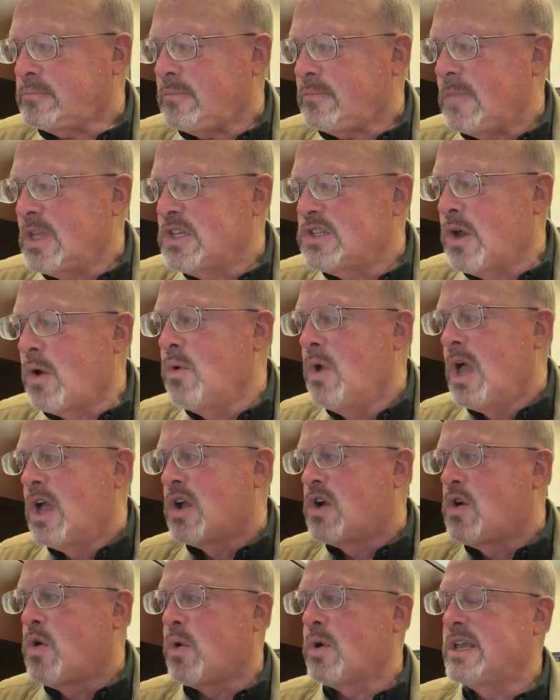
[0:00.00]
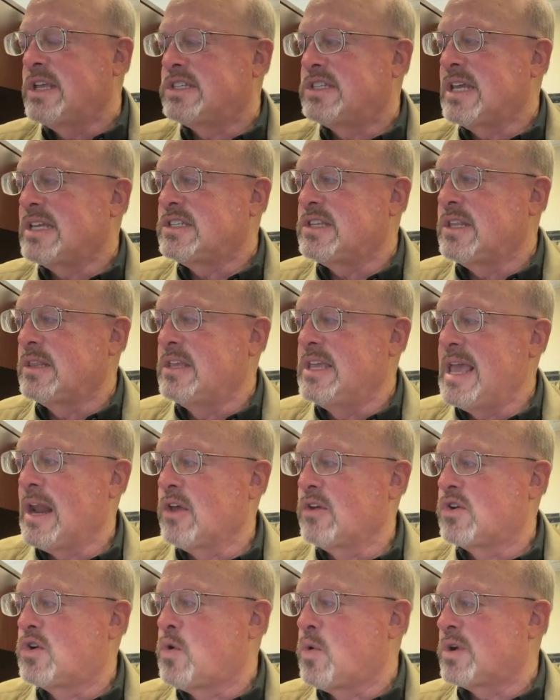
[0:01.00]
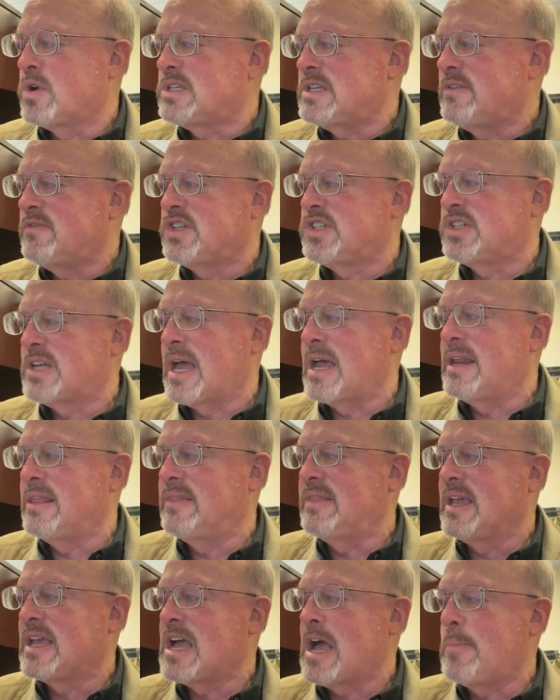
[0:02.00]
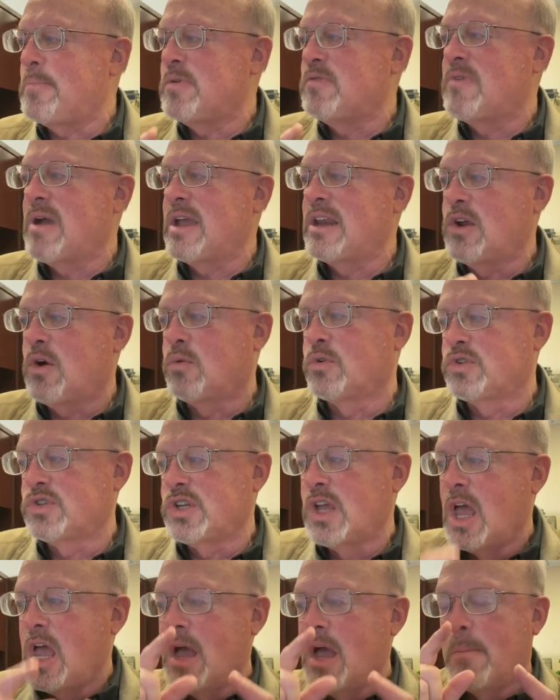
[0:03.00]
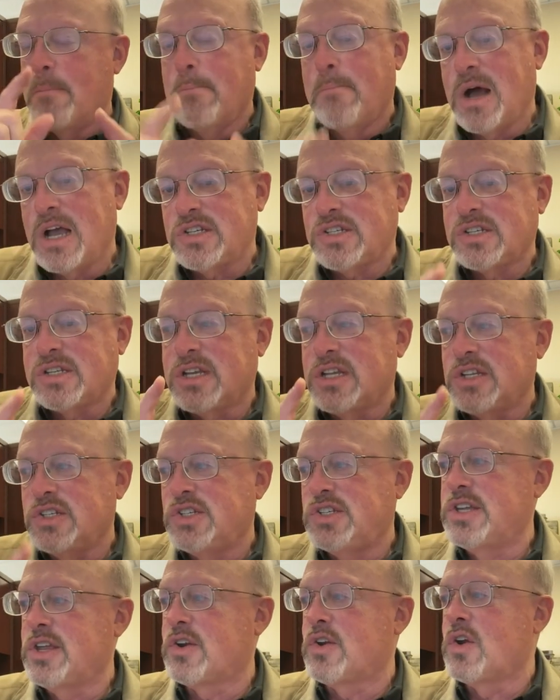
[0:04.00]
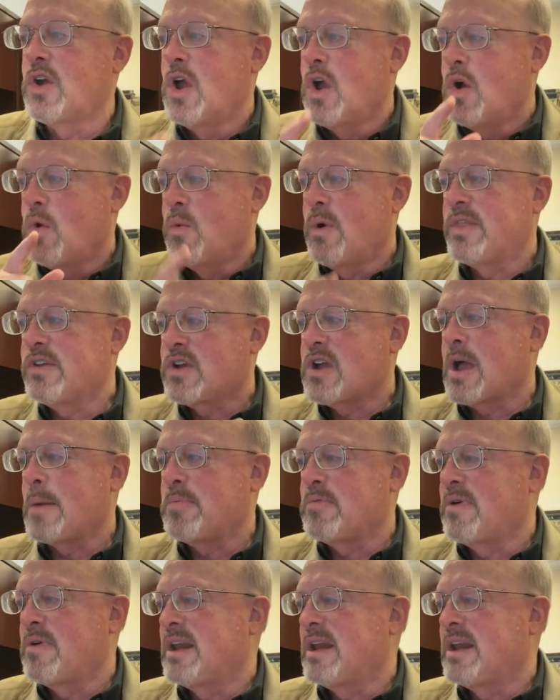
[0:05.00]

So it says in the yellow, courts have decided that copyright holders must consider whether copyright